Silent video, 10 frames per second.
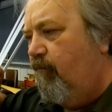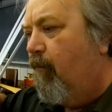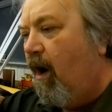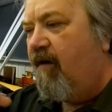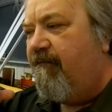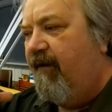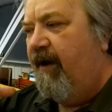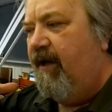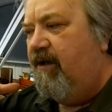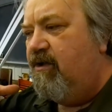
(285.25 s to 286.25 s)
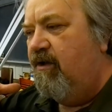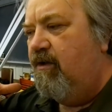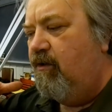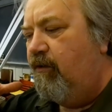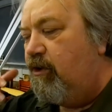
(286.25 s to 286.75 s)
modified
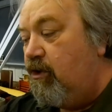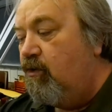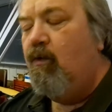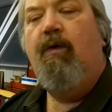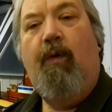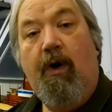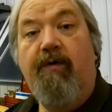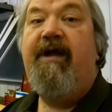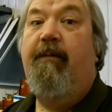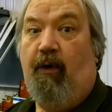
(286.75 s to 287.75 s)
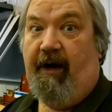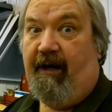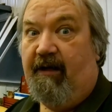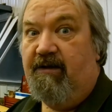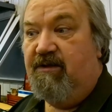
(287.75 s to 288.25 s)
new Roni
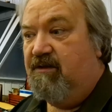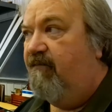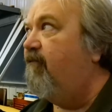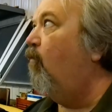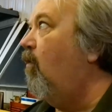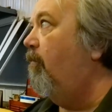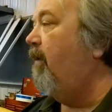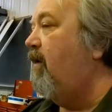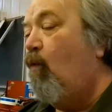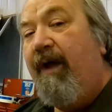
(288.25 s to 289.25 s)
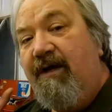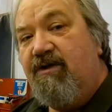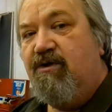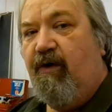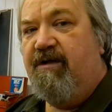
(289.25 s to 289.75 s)
brackets for my wing
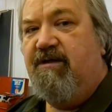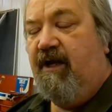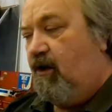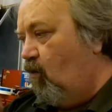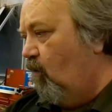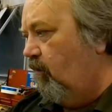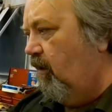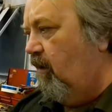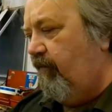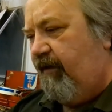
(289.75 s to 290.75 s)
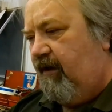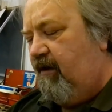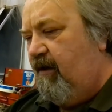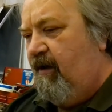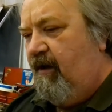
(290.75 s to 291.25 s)
struts that go along the
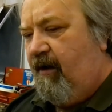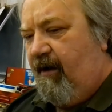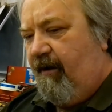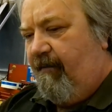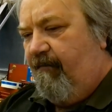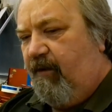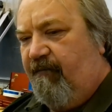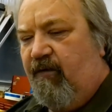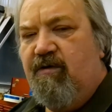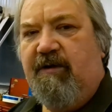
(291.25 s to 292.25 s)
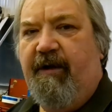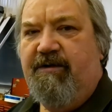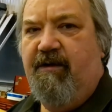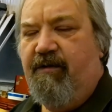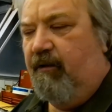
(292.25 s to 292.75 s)

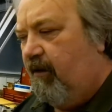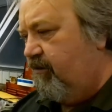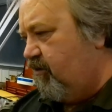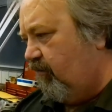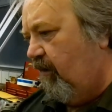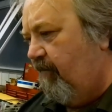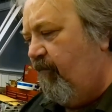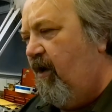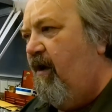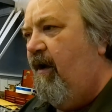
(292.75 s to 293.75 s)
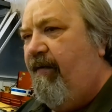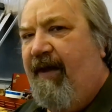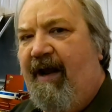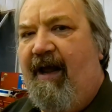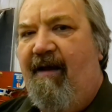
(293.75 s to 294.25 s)
fuselage, the longeron,
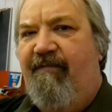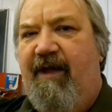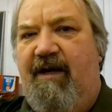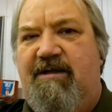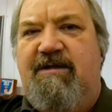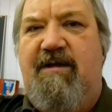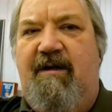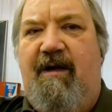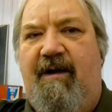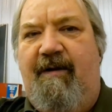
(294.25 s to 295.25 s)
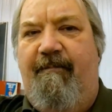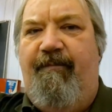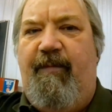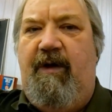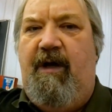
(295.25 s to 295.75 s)
that have that
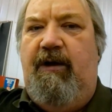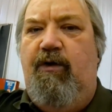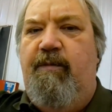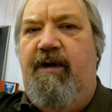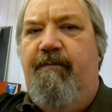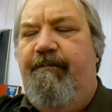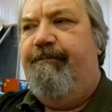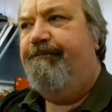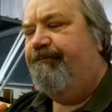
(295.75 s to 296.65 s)
aluminum